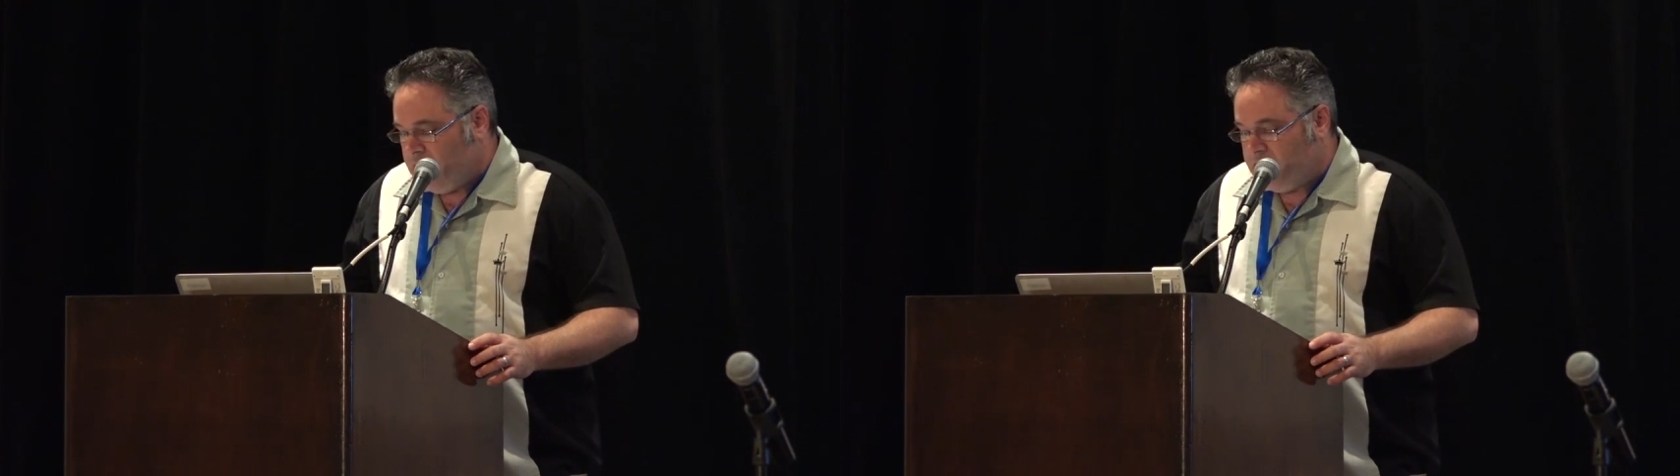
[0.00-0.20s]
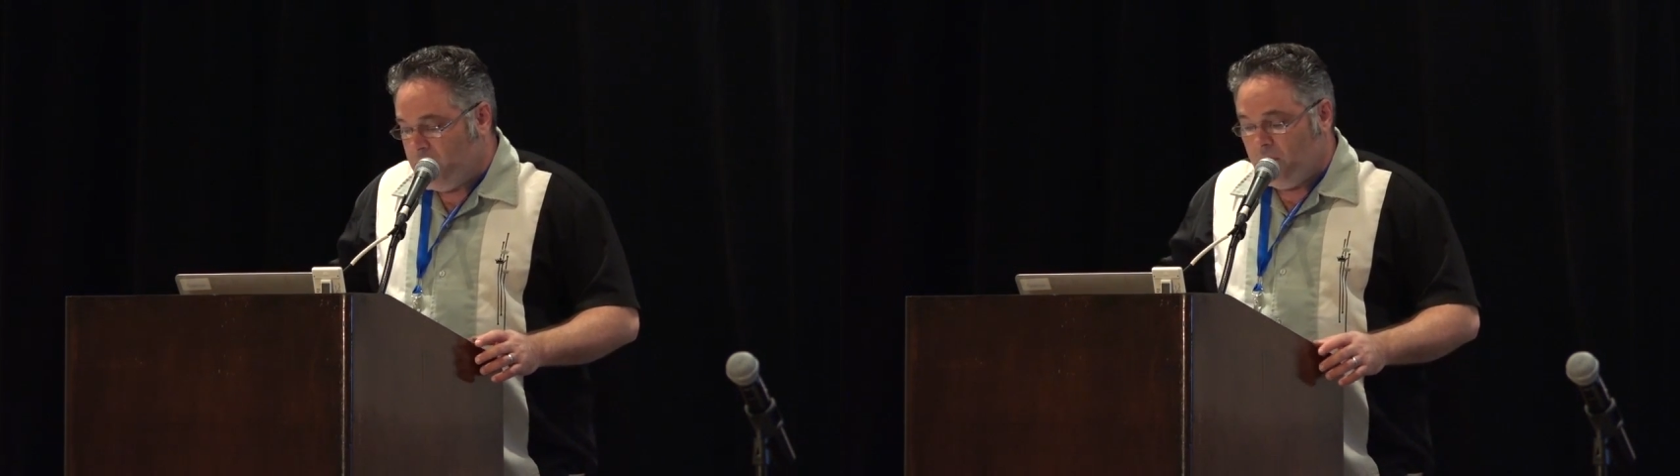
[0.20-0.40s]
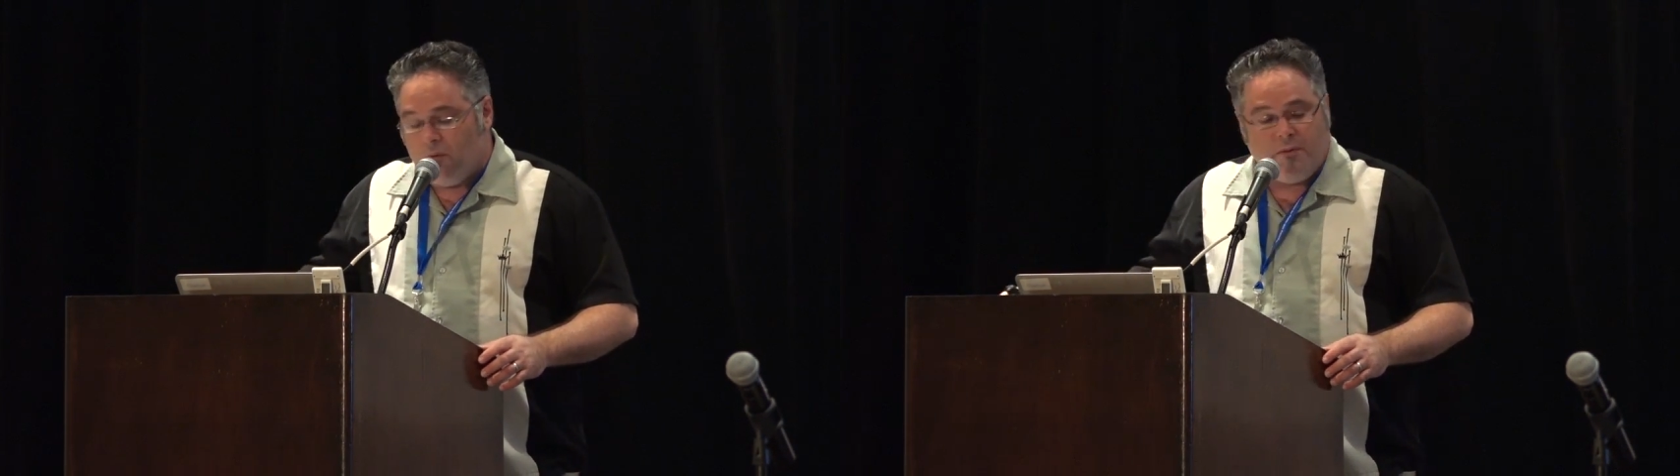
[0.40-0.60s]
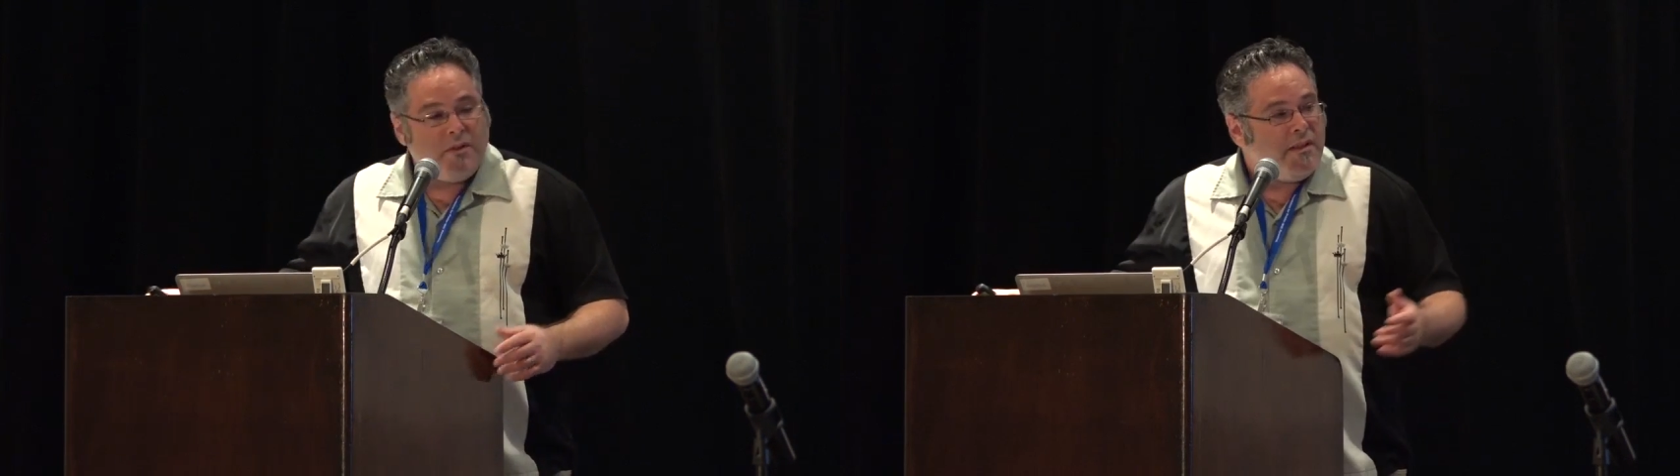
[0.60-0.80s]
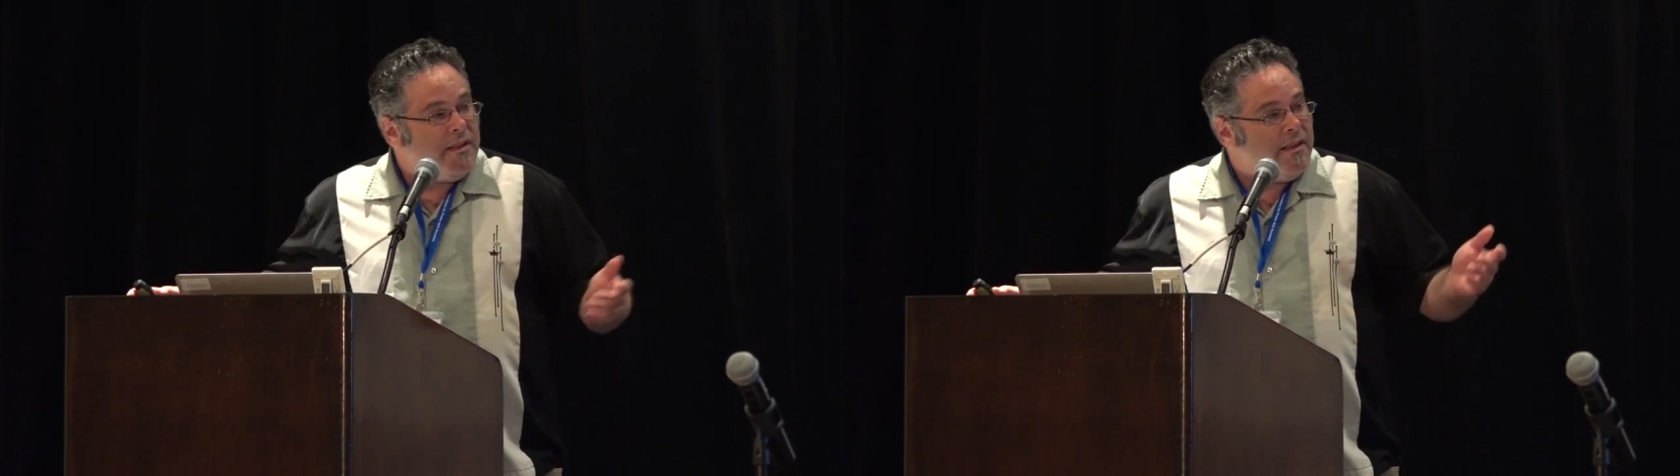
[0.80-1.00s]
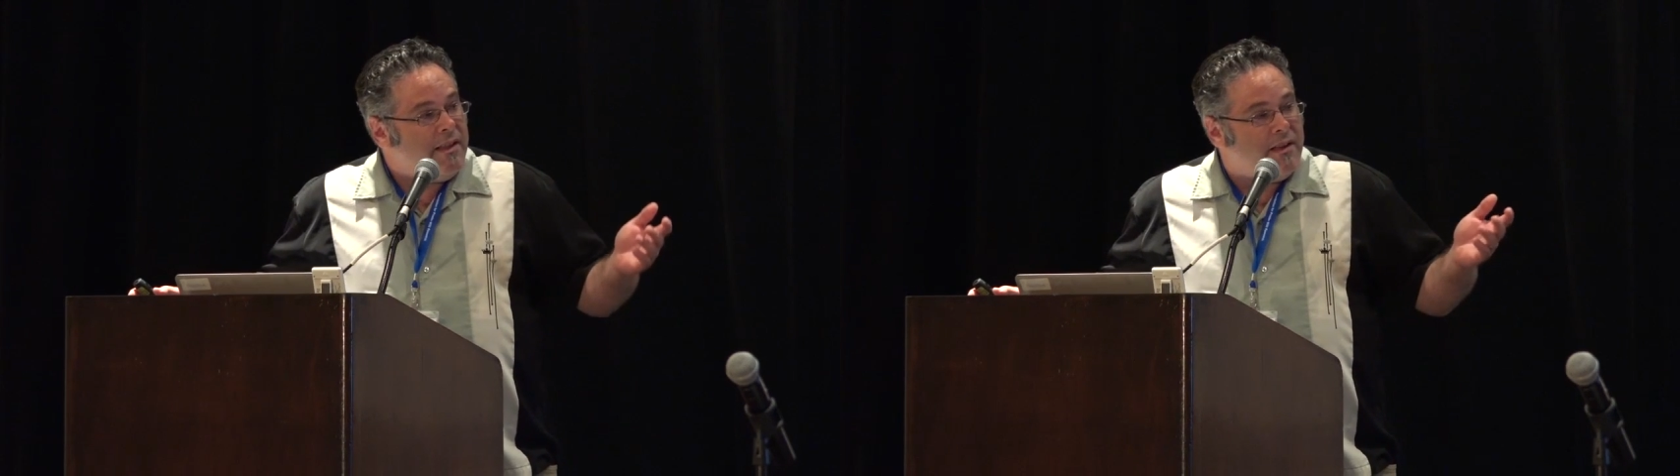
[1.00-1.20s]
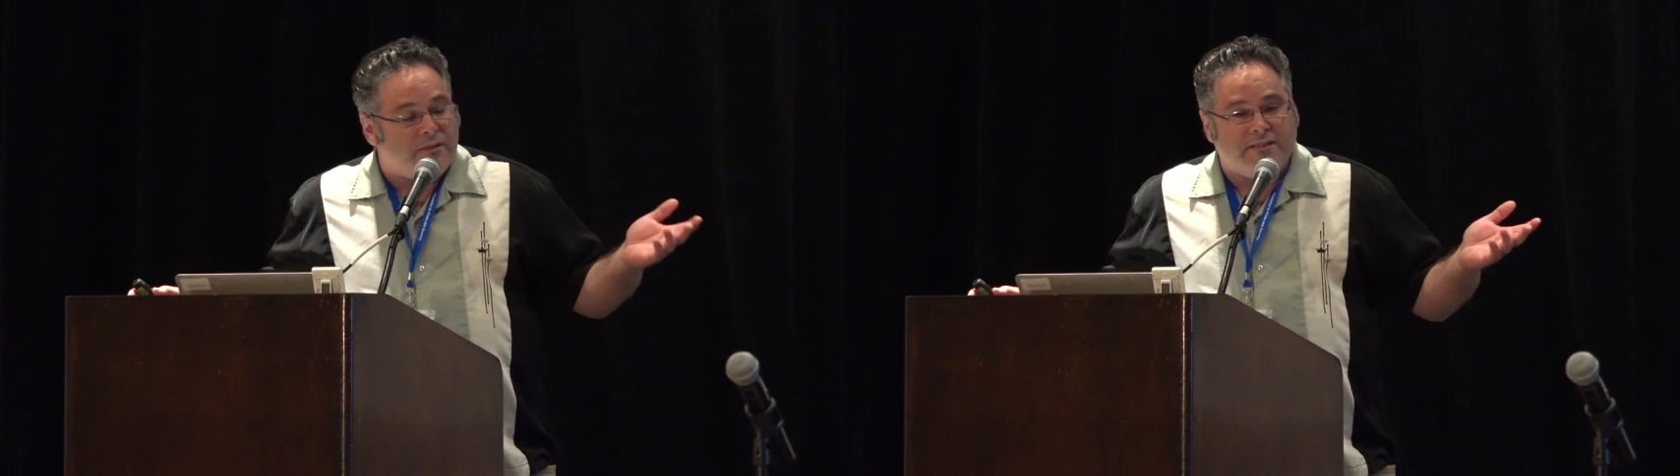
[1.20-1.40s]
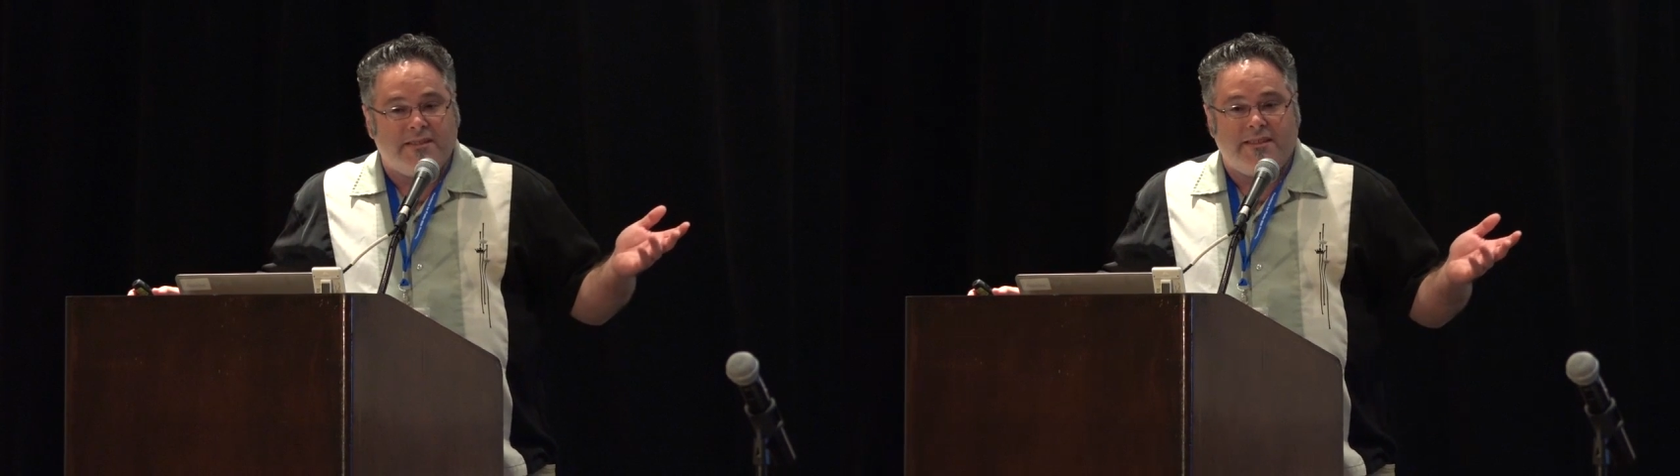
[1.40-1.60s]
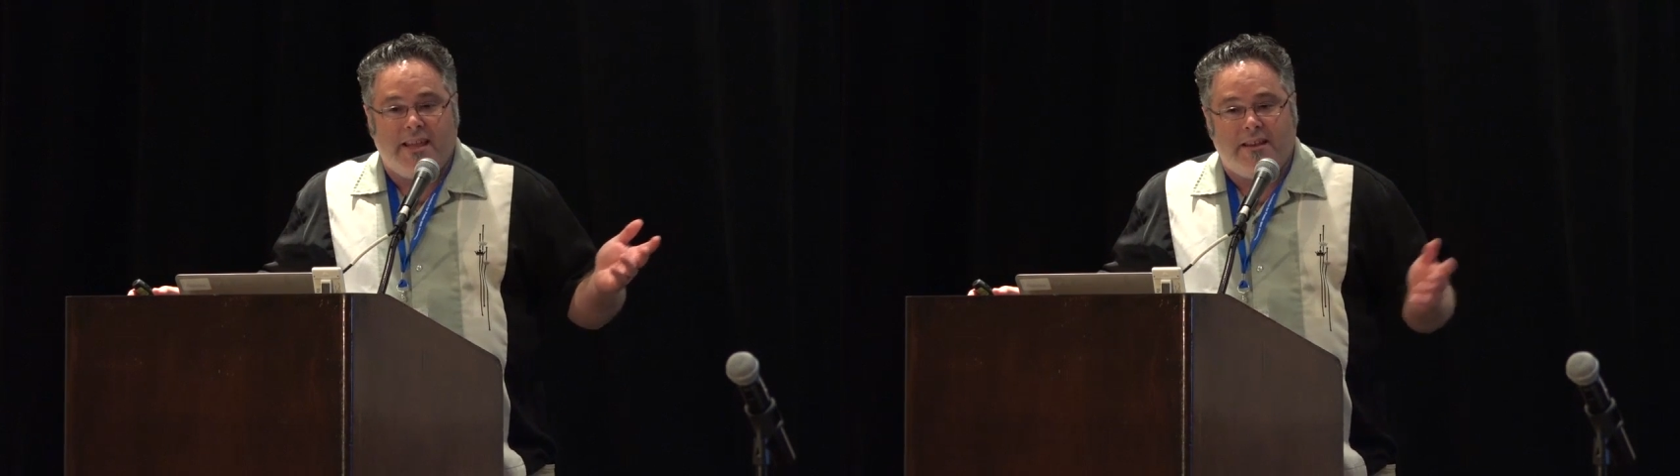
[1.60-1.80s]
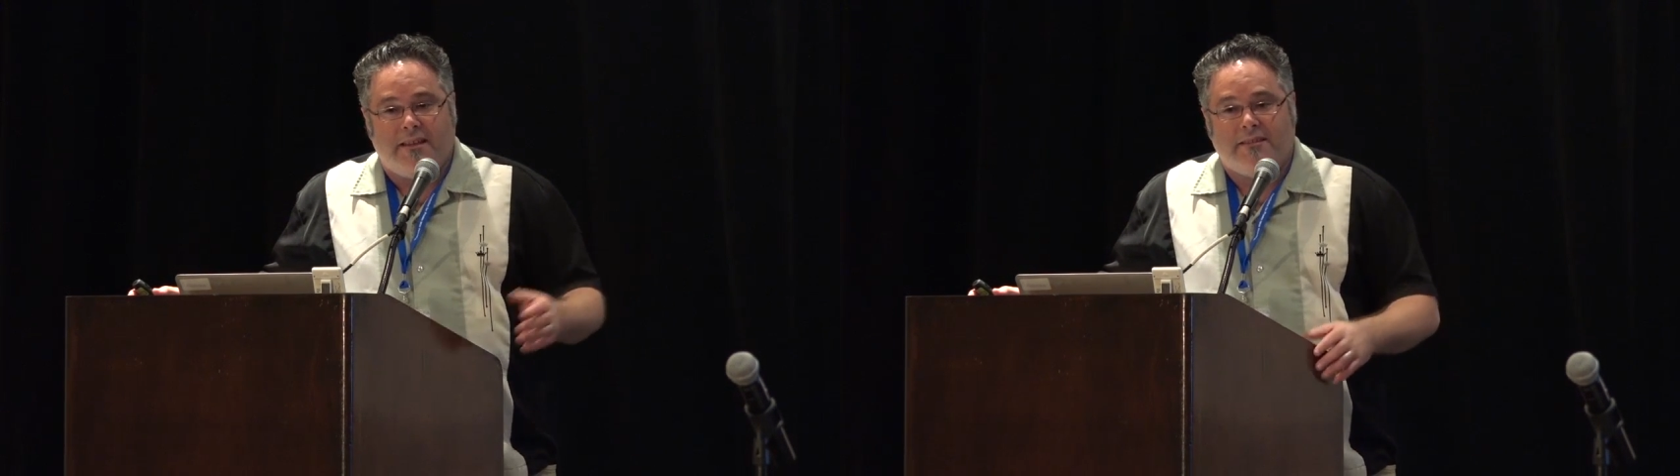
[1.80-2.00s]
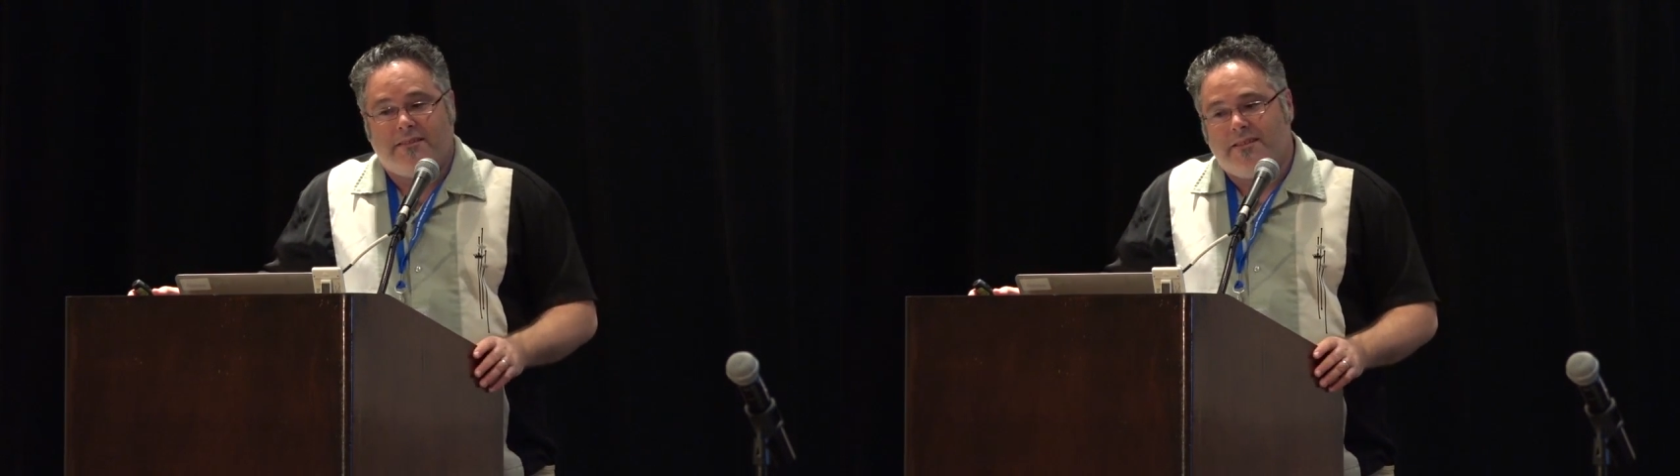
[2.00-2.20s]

So here's the data.